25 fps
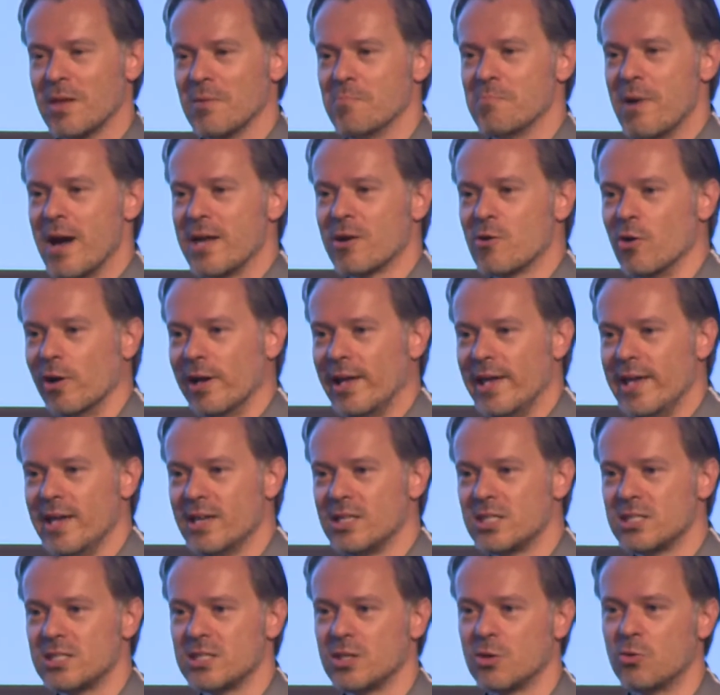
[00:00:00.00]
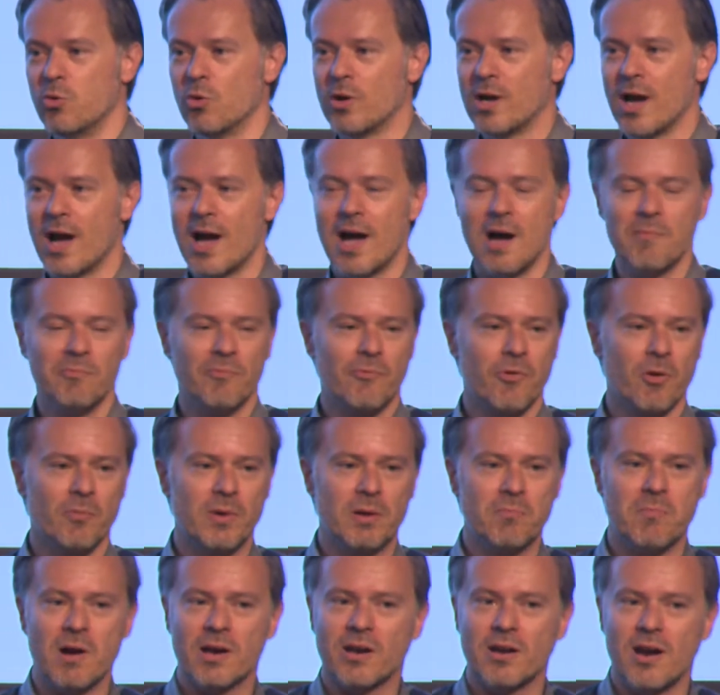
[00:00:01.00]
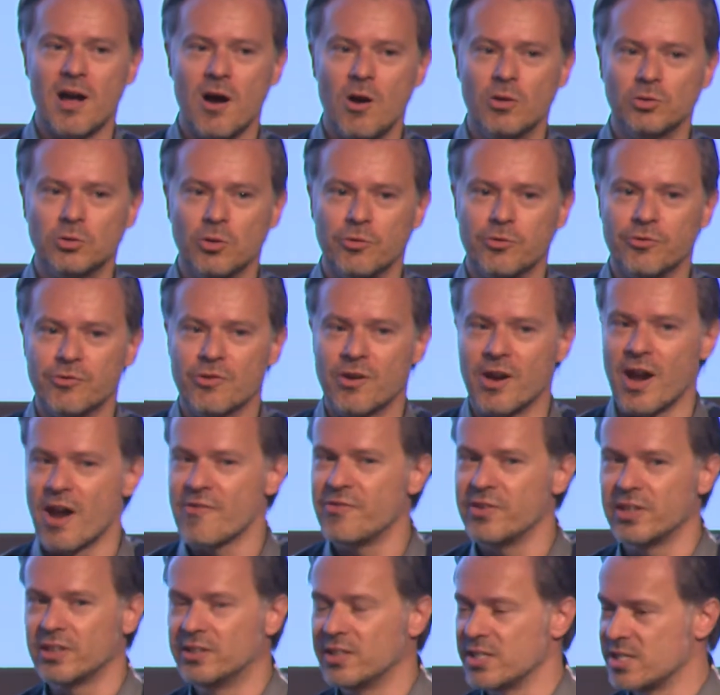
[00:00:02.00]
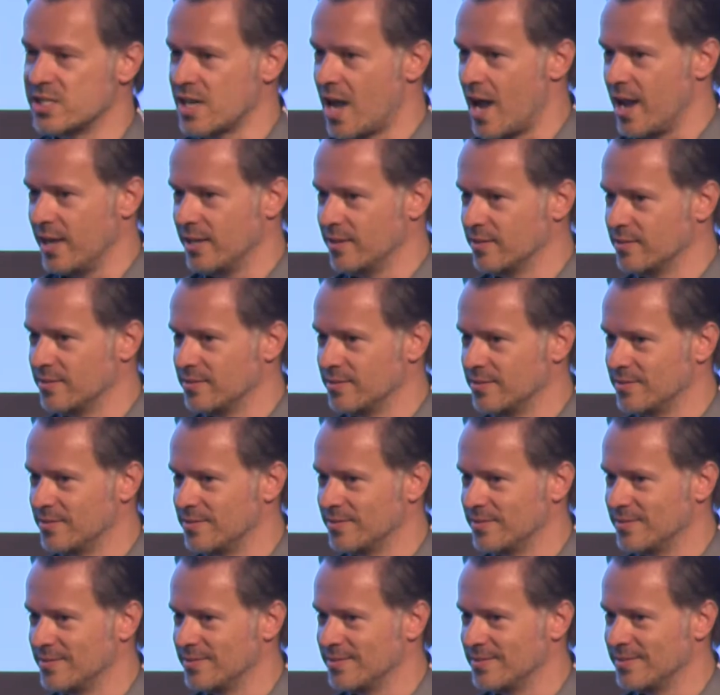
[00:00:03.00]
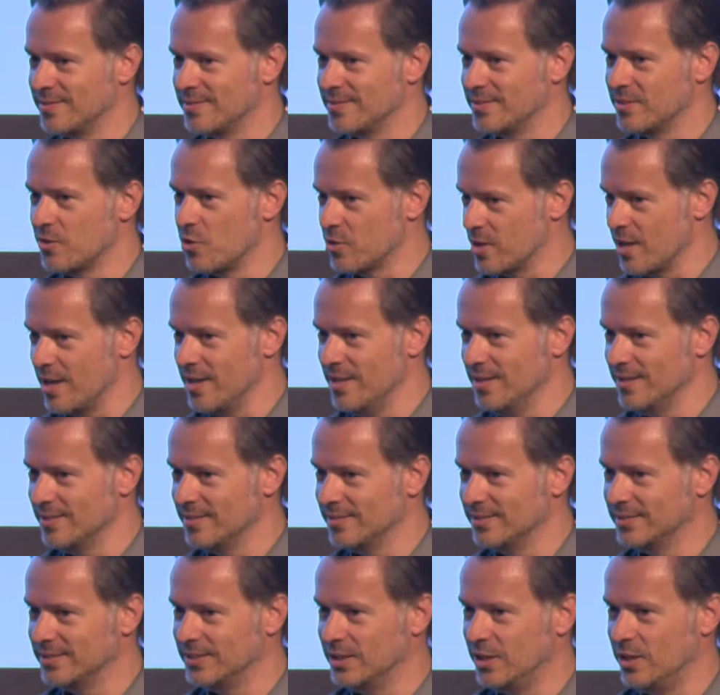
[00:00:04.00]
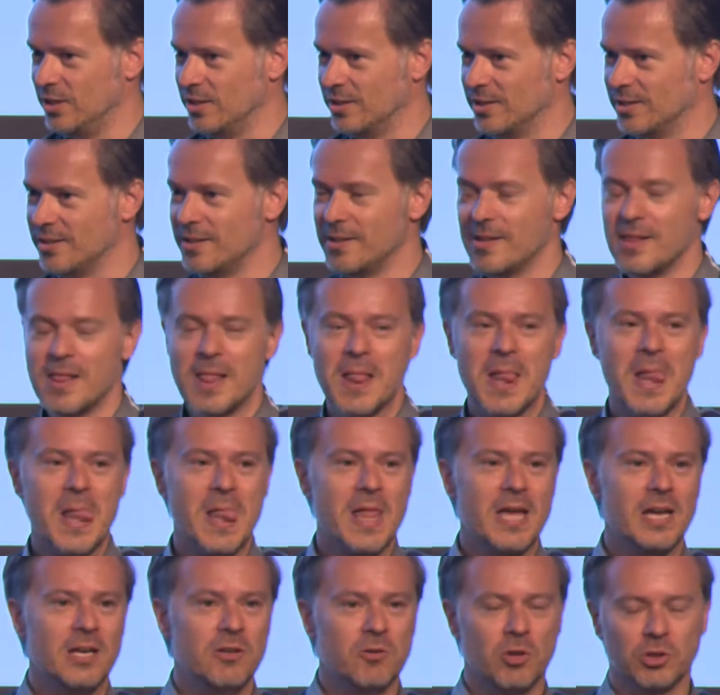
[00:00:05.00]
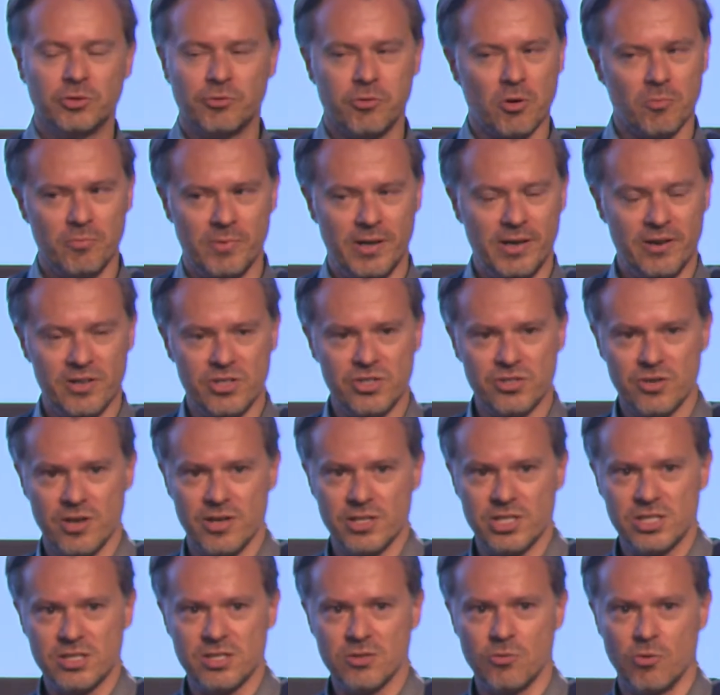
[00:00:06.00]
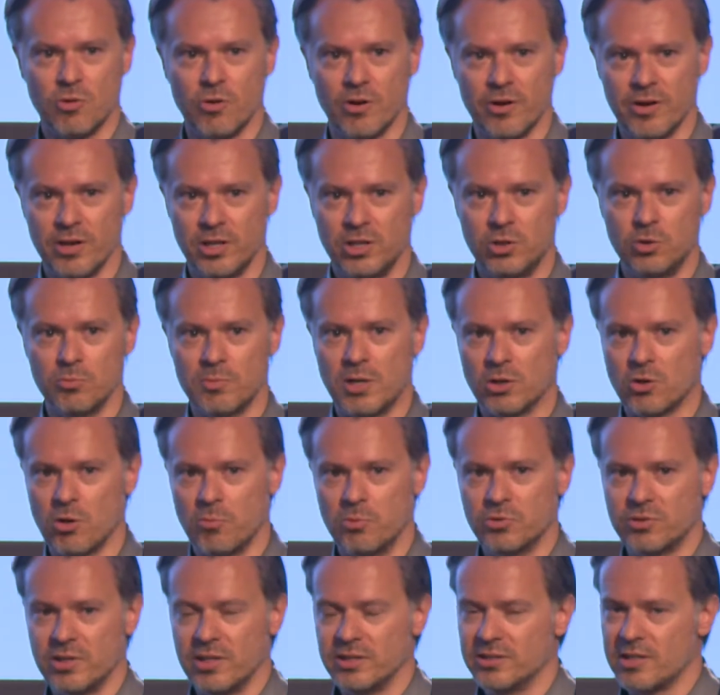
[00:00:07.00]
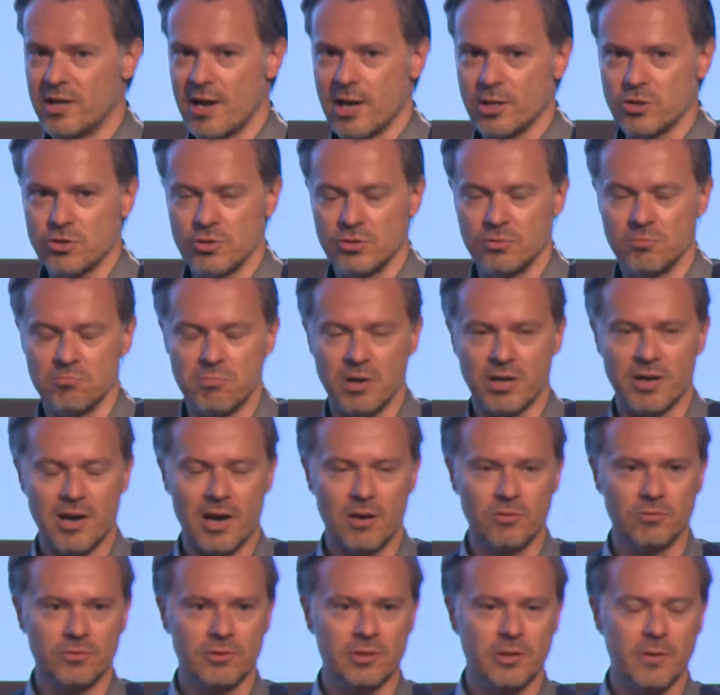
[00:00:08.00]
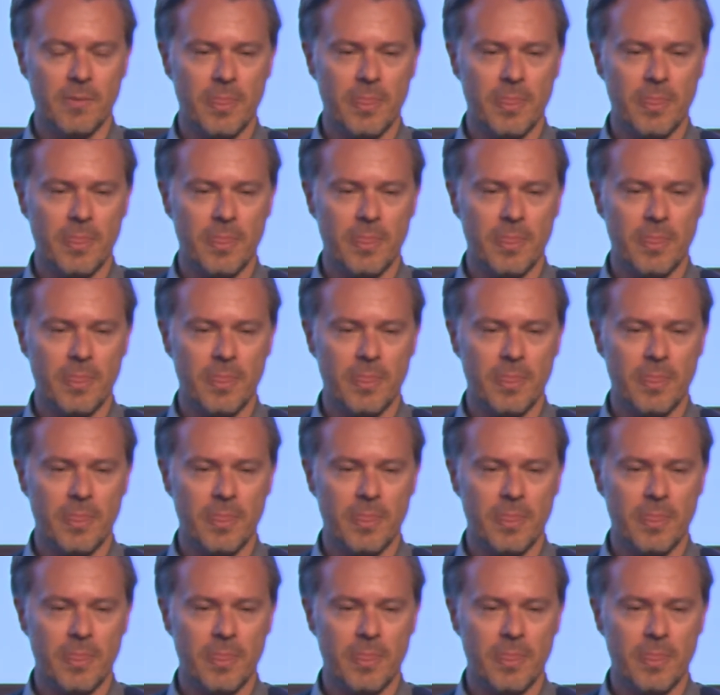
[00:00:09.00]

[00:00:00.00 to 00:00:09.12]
my colleagues who come from a background of graphic design, okay? Not from a research or human-computer interaction background.